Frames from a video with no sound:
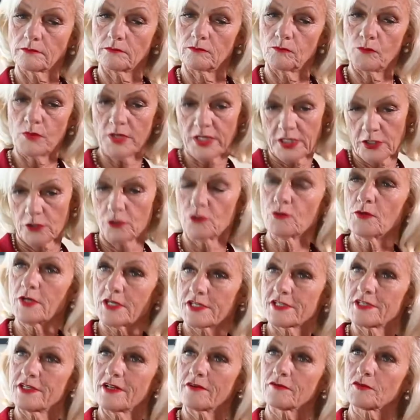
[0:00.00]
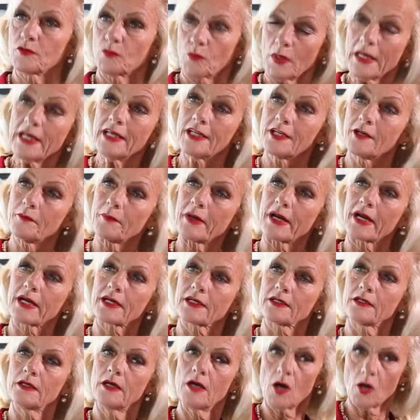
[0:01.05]
We can do this a different way in America.
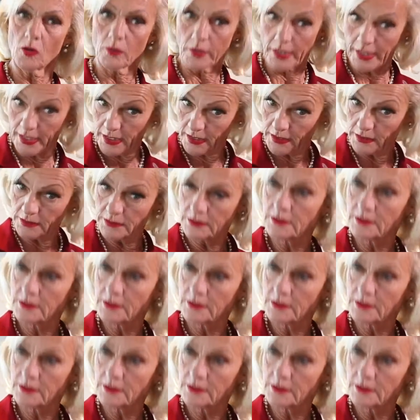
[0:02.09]
Oh yeah?